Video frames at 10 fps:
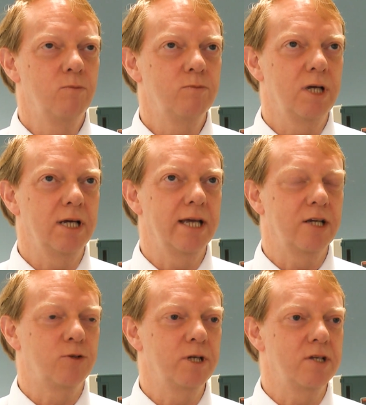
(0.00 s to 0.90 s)
uh,
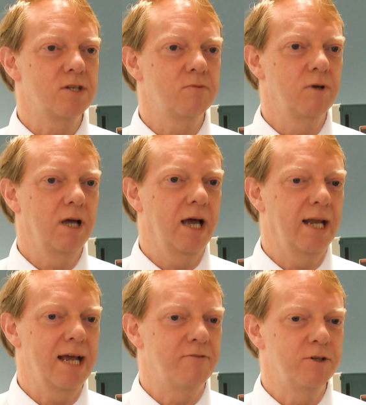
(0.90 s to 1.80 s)
increase an
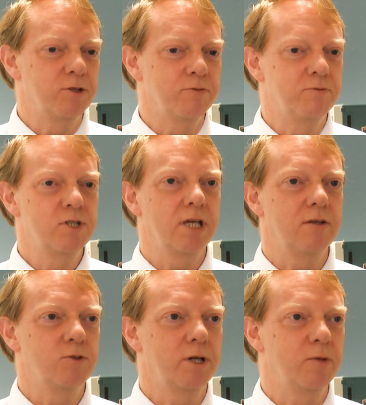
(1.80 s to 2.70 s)
average of say
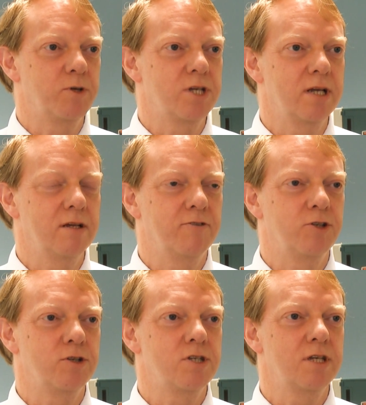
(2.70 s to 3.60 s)
20%
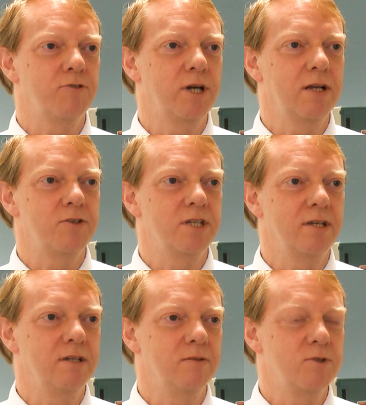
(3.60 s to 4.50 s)
efficiency for an
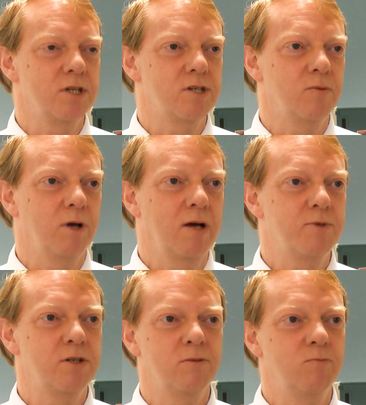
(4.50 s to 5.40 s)
LTE system up
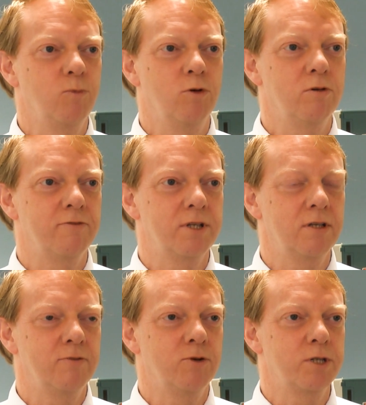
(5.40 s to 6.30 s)
to more of
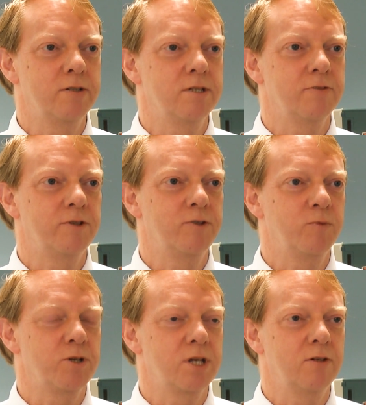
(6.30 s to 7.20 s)
the 40 to
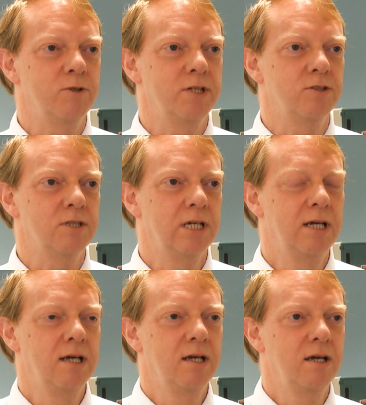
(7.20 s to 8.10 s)
50% region.
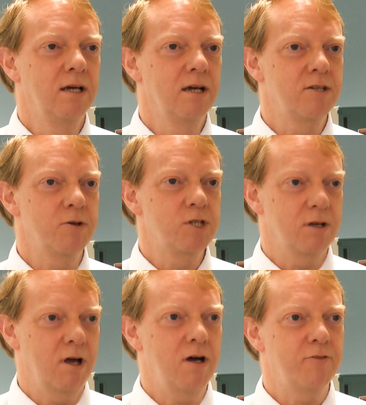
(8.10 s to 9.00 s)
And so it's
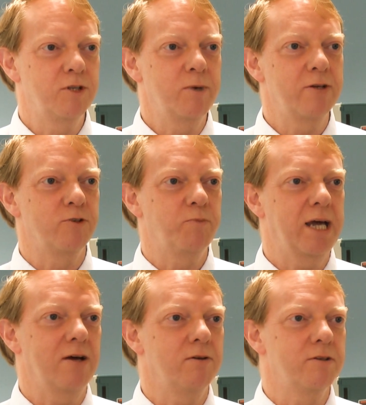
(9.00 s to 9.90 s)
half the amount of
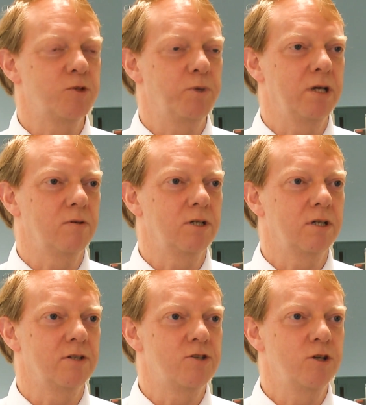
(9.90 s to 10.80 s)
power that's being
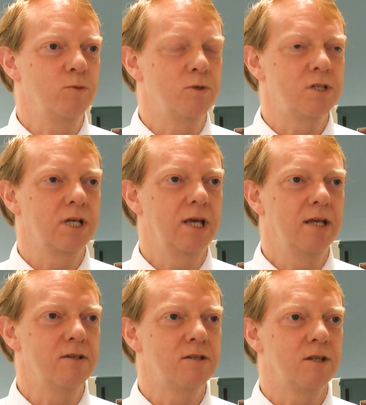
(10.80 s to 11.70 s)
consumed
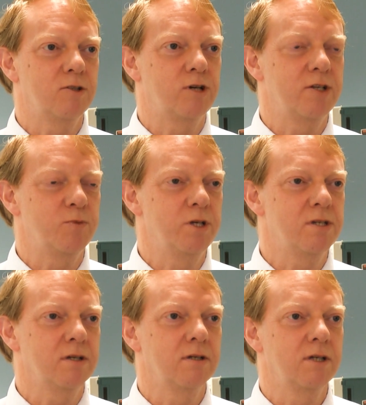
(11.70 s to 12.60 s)
into the transmitter